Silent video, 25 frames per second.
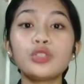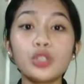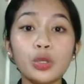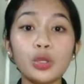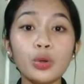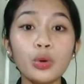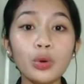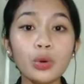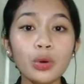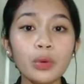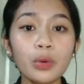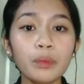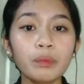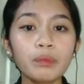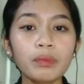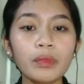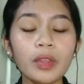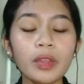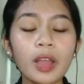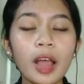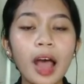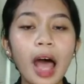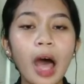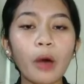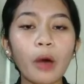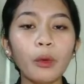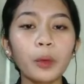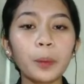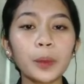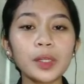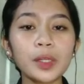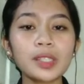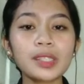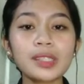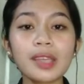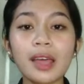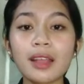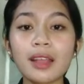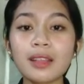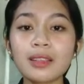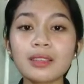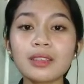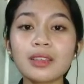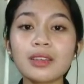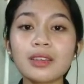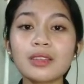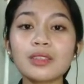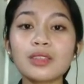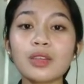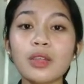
do, I will present